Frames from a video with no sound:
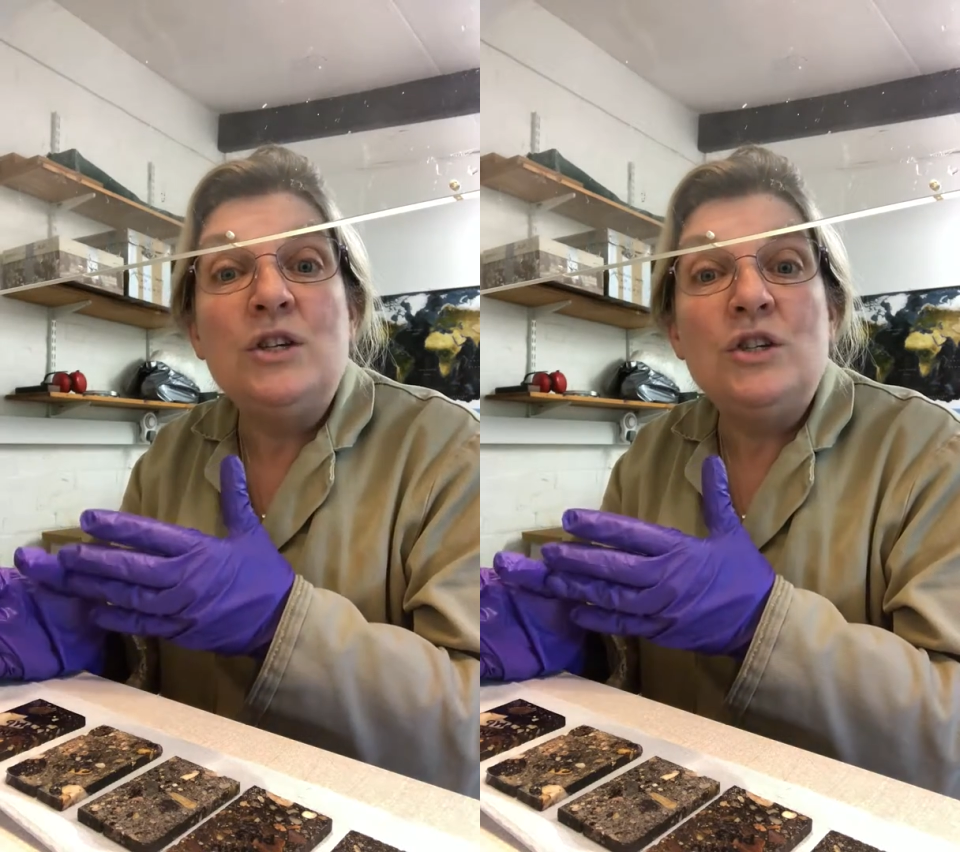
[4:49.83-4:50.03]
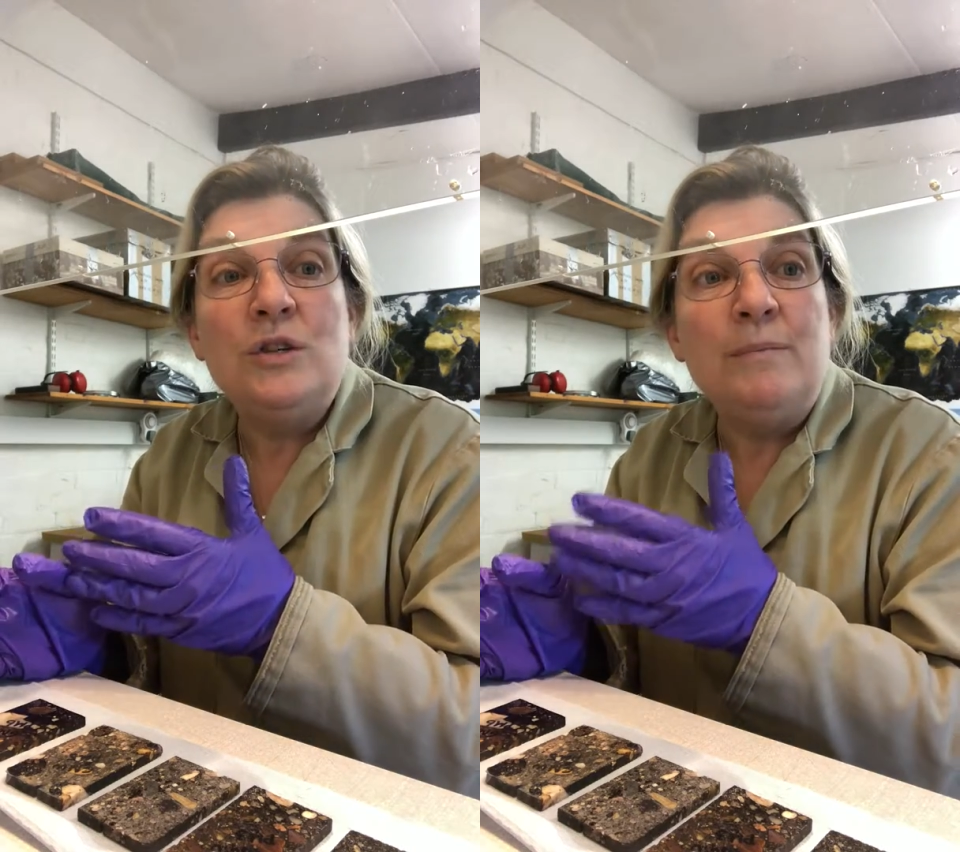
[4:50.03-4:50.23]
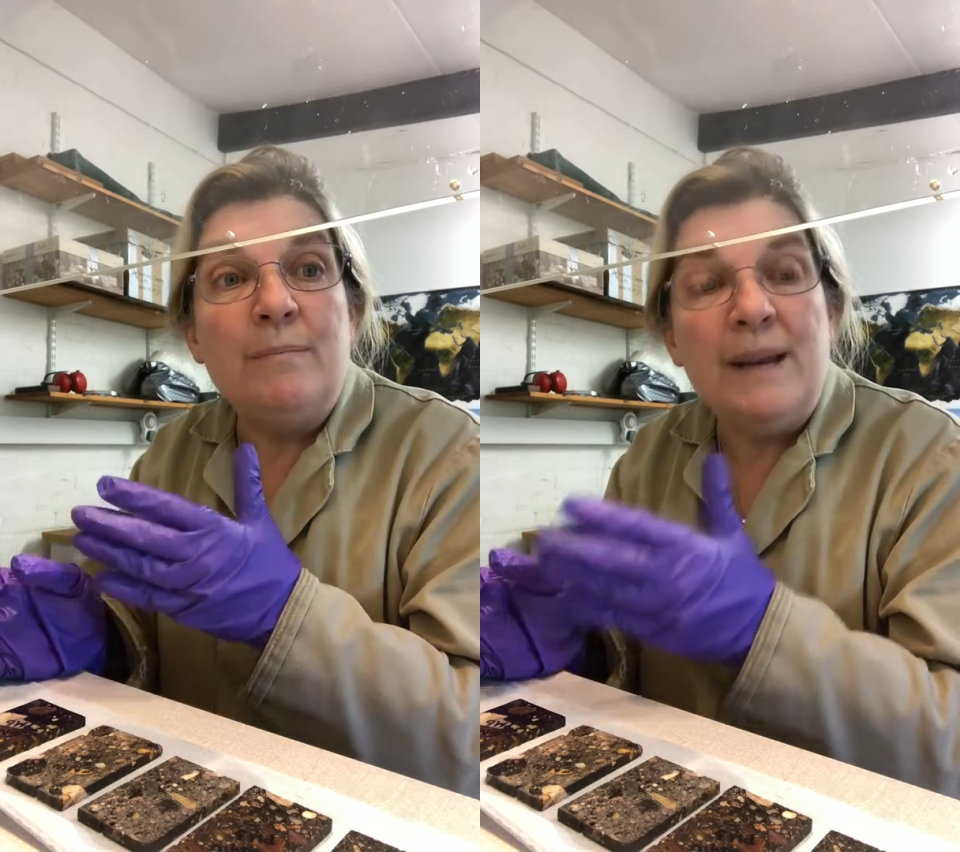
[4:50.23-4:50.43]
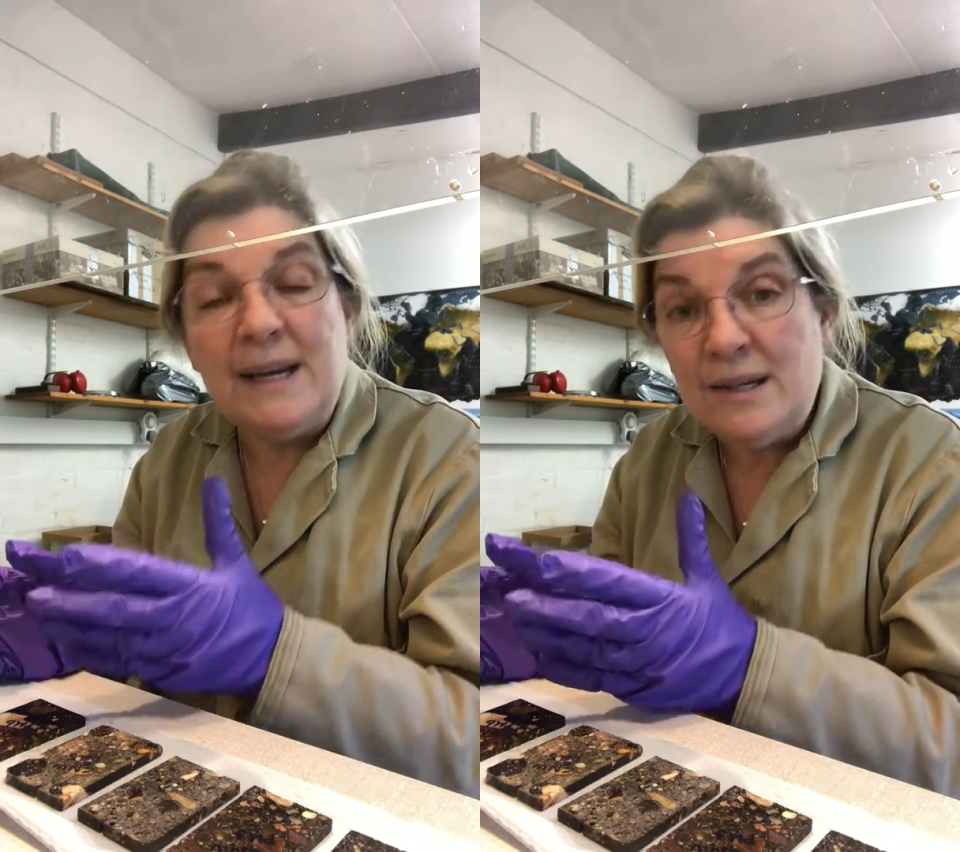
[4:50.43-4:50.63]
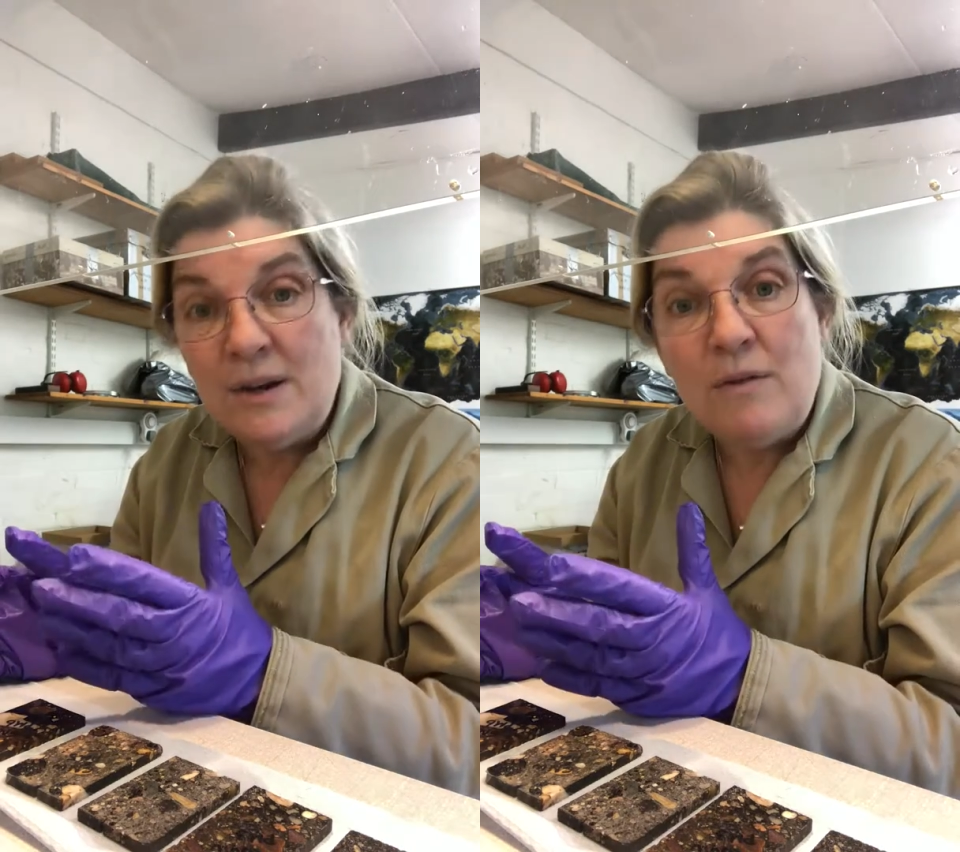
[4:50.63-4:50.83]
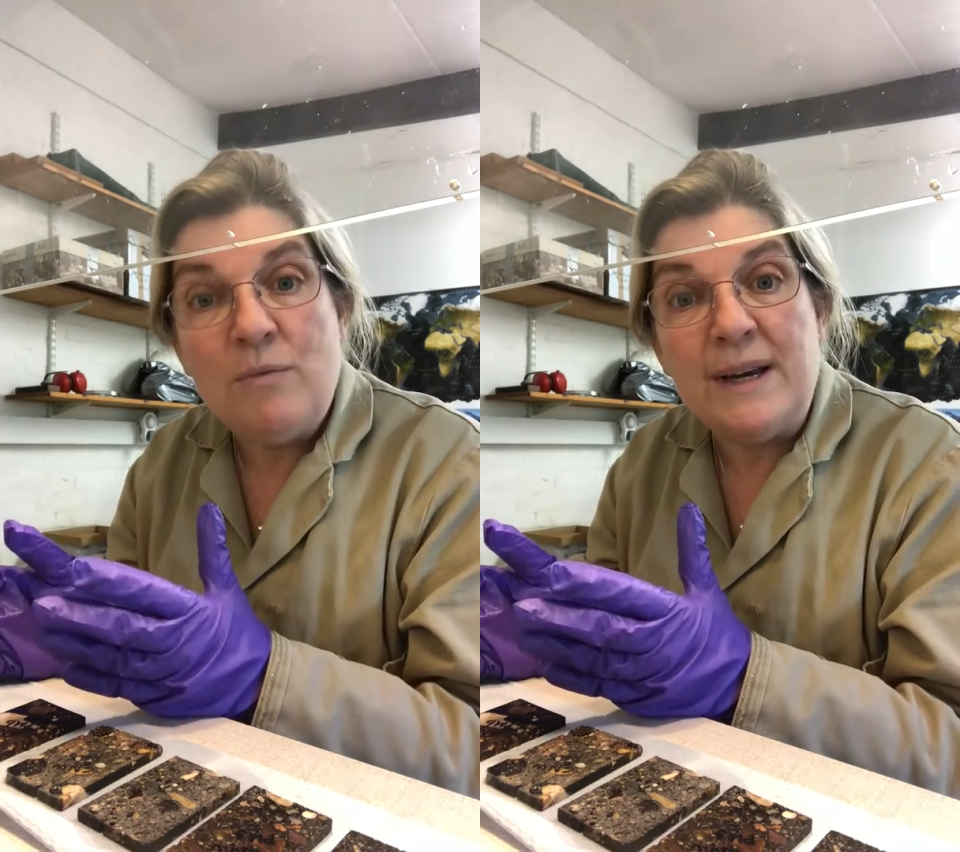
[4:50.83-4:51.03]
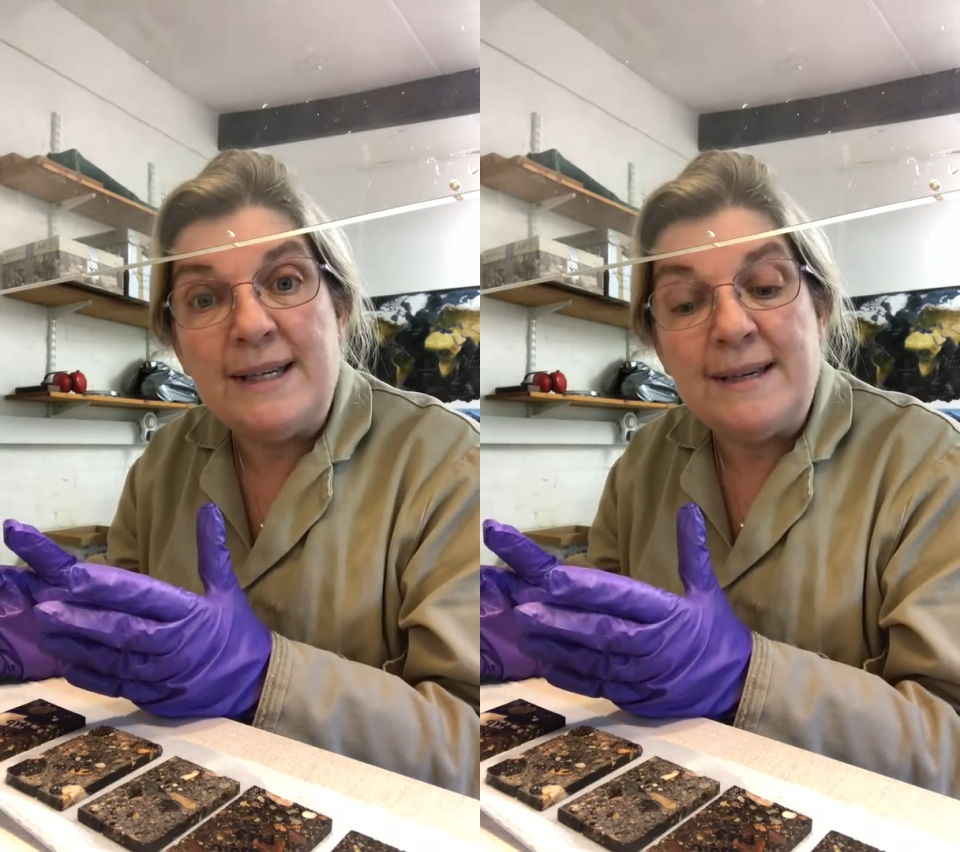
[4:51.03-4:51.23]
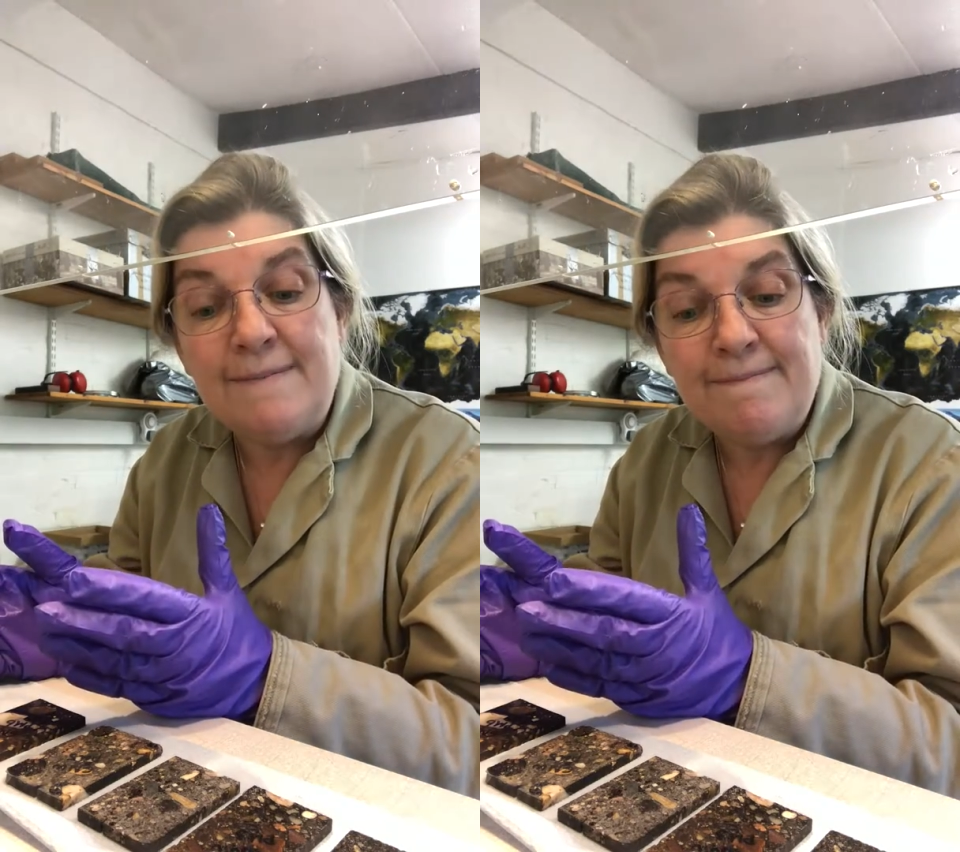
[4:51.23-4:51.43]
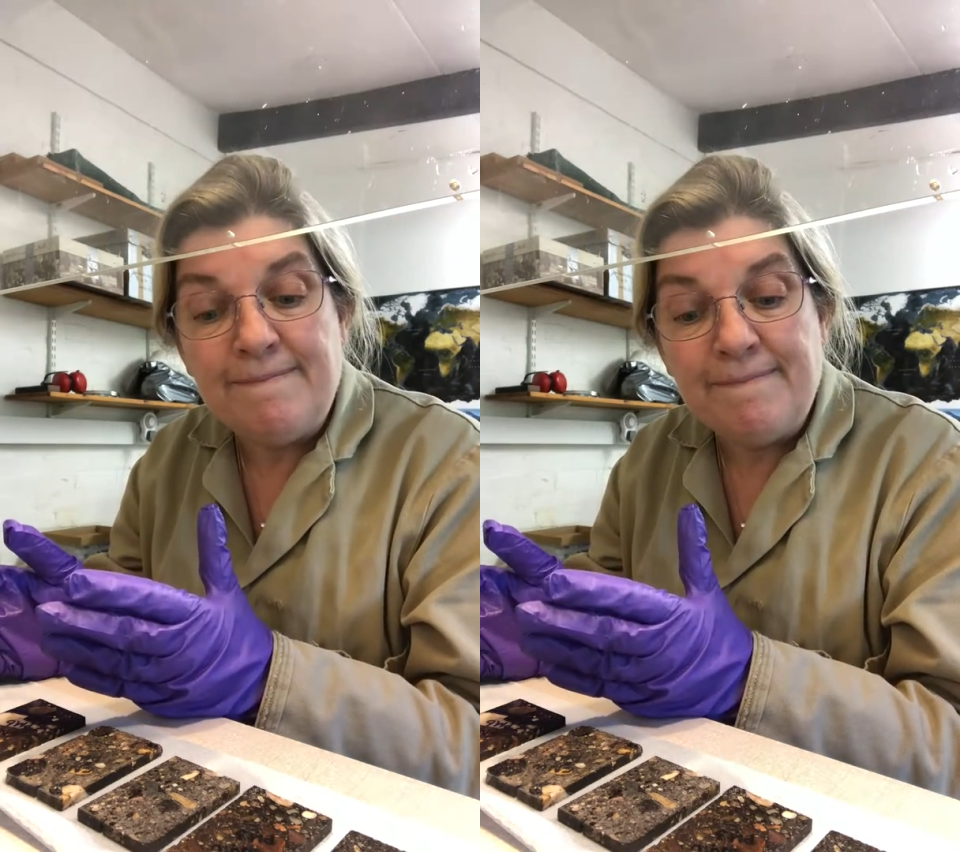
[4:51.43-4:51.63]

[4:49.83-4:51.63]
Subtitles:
to mix our resin